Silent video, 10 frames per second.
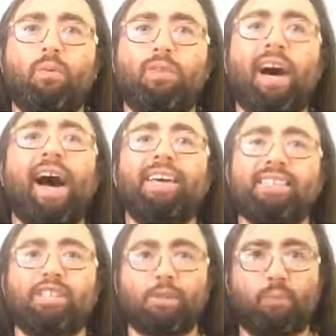the highest
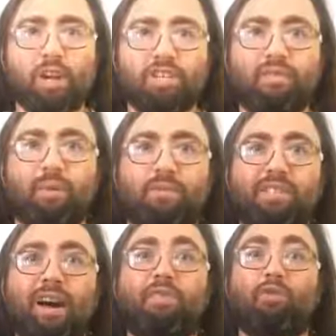expression of
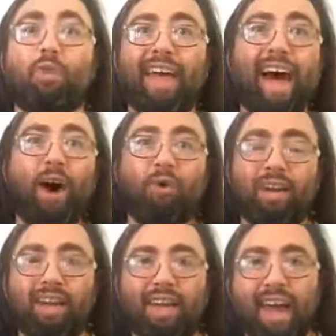themselves without
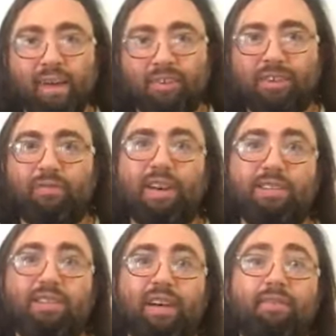having to face
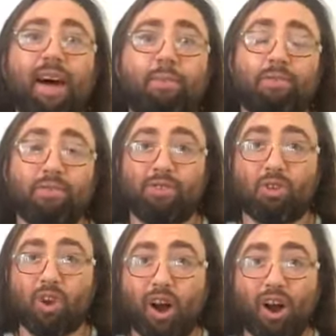a lot of obstacles.
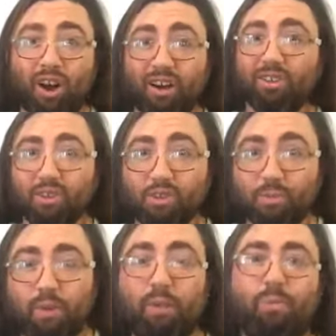There are those
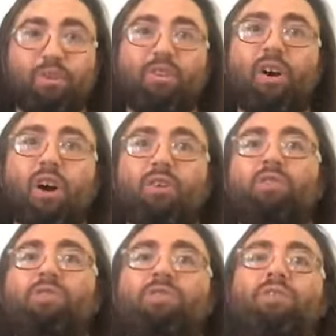people, there are
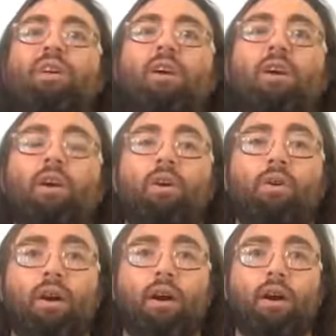those
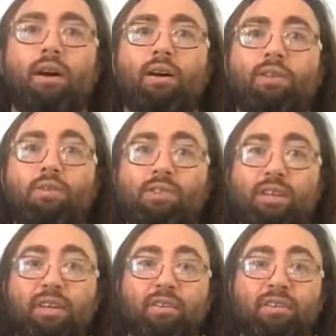uh, those
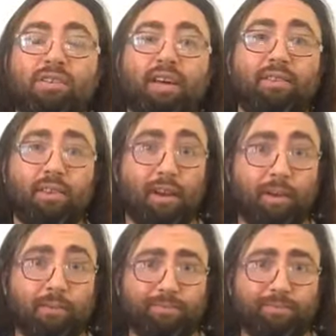healers out there